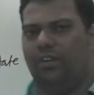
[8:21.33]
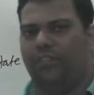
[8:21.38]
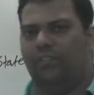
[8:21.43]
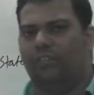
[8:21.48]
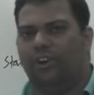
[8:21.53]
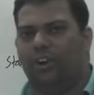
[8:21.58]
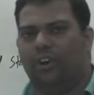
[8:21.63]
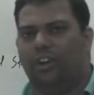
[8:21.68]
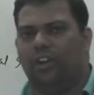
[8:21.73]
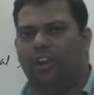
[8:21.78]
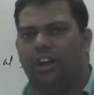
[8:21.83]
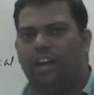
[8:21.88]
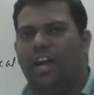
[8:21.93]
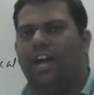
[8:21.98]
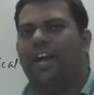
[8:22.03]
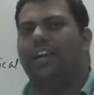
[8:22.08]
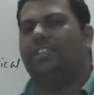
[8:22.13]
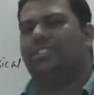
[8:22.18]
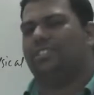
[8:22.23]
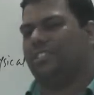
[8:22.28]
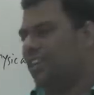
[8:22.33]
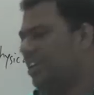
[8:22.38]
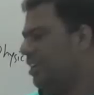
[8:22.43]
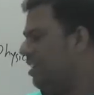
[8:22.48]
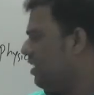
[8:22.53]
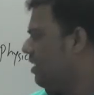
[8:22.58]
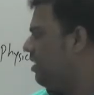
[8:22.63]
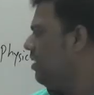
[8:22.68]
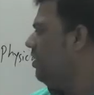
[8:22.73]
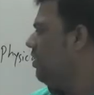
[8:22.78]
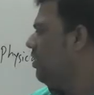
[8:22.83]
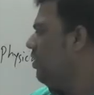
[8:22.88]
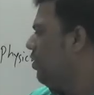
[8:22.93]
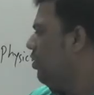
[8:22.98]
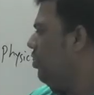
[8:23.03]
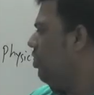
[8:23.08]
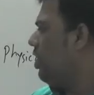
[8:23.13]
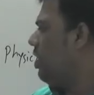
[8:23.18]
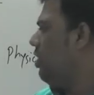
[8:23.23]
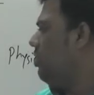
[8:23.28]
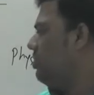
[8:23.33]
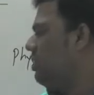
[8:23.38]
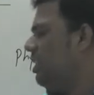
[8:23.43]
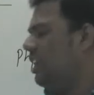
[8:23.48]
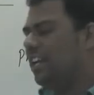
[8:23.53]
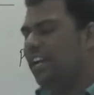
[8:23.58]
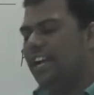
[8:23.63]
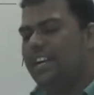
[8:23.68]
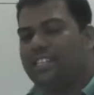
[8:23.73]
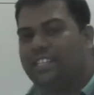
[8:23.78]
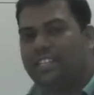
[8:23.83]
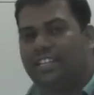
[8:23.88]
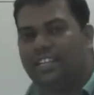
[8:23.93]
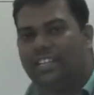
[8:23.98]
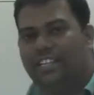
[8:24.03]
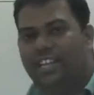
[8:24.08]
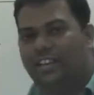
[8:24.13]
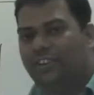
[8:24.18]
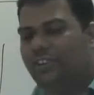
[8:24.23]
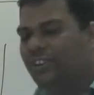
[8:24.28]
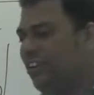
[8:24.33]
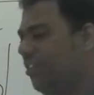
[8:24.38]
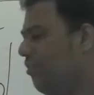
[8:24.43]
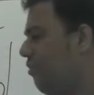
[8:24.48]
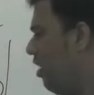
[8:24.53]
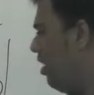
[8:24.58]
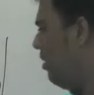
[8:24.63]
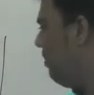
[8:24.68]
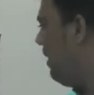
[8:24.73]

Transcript: for your higher standard. Okay, oxalic acid, then your what